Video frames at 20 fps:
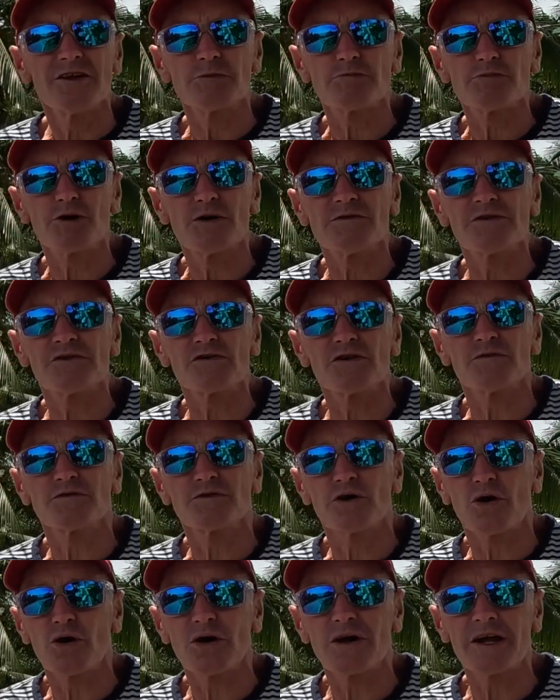province of
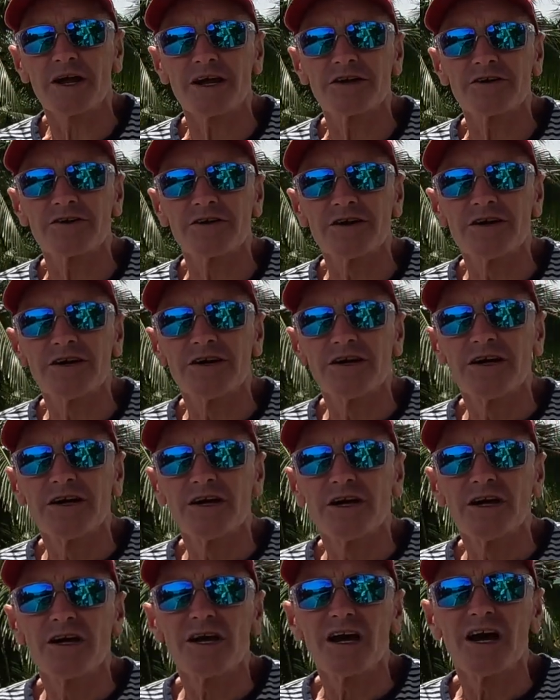Thailand.
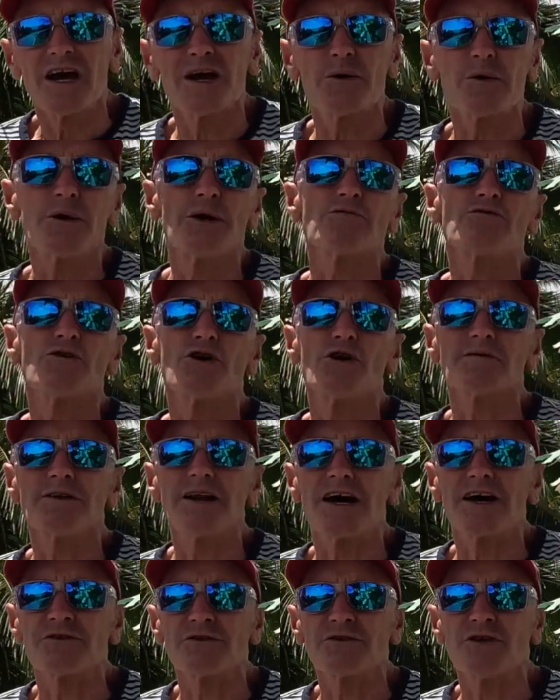We arrived
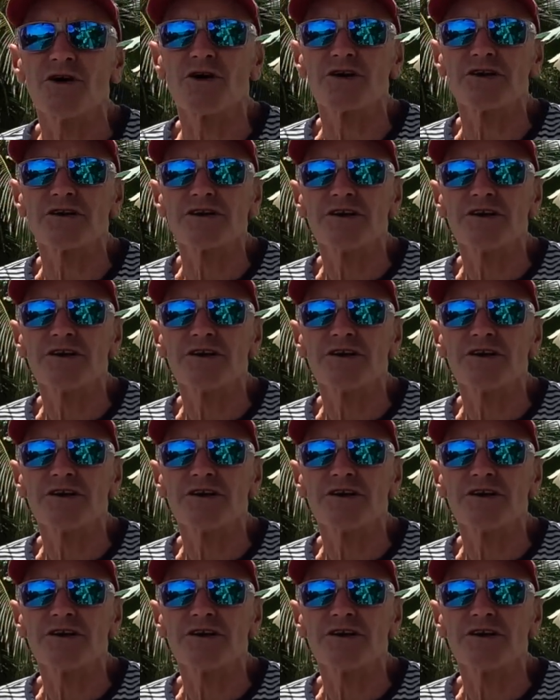last night,